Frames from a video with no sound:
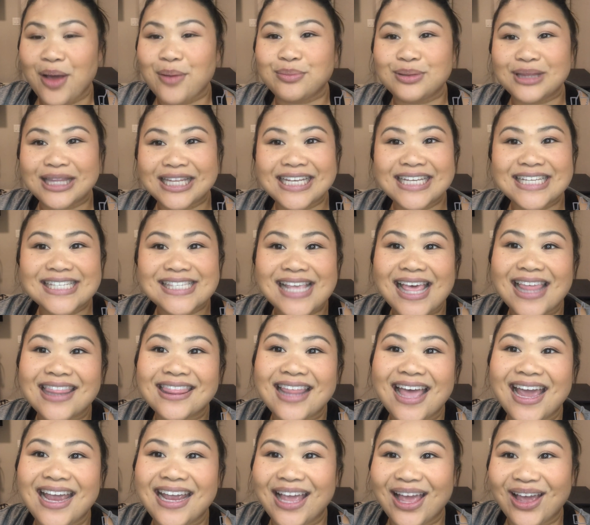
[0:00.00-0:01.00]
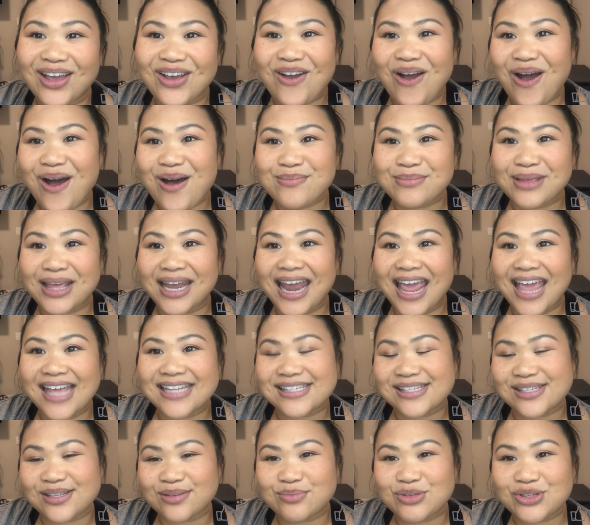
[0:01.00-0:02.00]
Please like, comment,
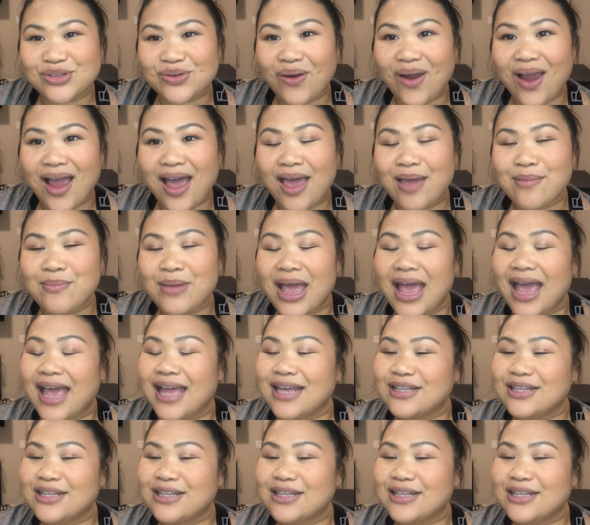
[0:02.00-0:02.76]
and and subscribe.